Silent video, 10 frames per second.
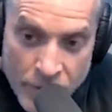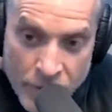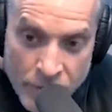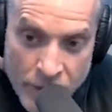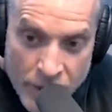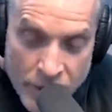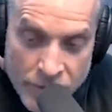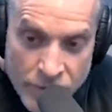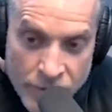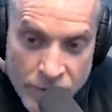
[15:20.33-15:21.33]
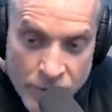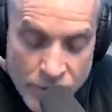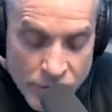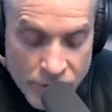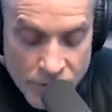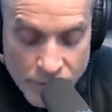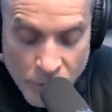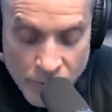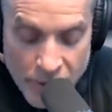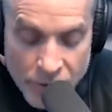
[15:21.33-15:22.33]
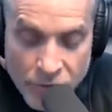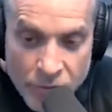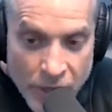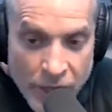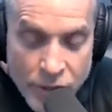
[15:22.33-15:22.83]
It wouldn't make a difference. So it was just see, I'm not like that.